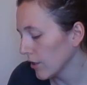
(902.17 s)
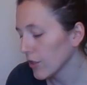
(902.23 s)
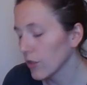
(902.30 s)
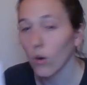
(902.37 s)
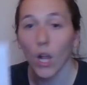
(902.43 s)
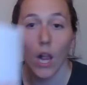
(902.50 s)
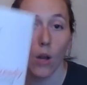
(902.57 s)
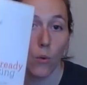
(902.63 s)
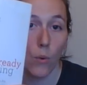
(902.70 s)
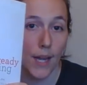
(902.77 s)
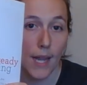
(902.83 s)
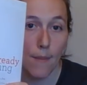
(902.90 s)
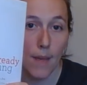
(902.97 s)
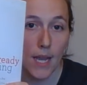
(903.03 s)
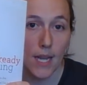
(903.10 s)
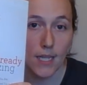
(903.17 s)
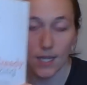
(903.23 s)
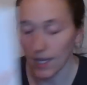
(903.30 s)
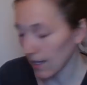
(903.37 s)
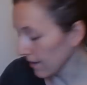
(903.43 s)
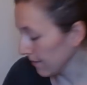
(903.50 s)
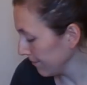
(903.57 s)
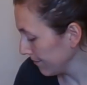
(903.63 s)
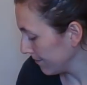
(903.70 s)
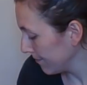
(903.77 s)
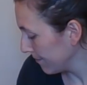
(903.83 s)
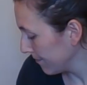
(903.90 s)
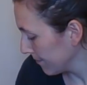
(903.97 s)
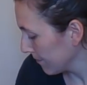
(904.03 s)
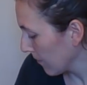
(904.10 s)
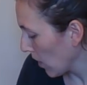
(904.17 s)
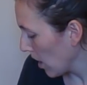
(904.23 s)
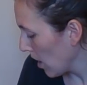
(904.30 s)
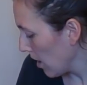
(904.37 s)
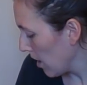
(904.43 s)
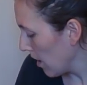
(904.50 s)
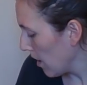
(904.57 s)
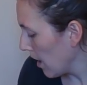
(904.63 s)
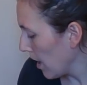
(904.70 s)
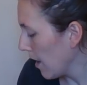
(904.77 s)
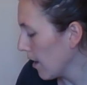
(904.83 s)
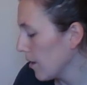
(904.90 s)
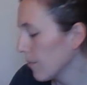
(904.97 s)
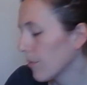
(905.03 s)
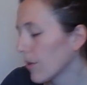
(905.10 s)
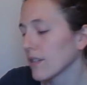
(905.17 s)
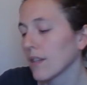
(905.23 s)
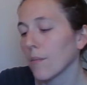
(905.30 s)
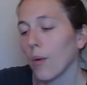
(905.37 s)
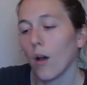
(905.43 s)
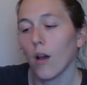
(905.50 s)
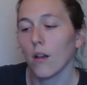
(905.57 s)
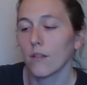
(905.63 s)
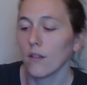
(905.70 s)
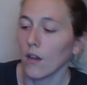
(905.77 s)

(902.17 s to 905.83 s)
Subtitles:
You're Already Amazing, and Pressing Pause,